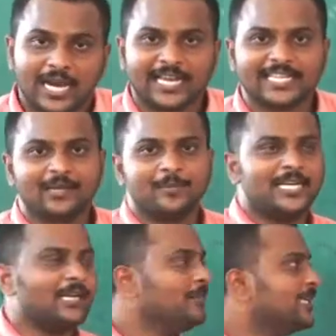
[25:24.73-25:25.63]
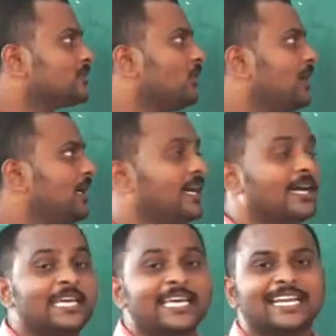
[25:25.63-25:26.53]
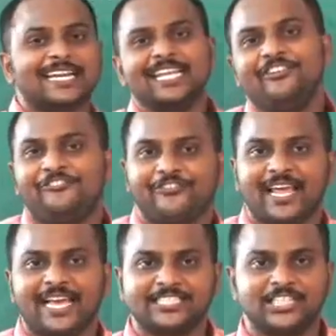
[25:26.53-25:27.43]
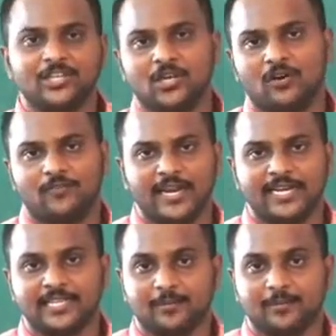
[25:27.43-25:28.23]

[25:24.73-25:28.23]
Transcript: another medium is called refraction of light.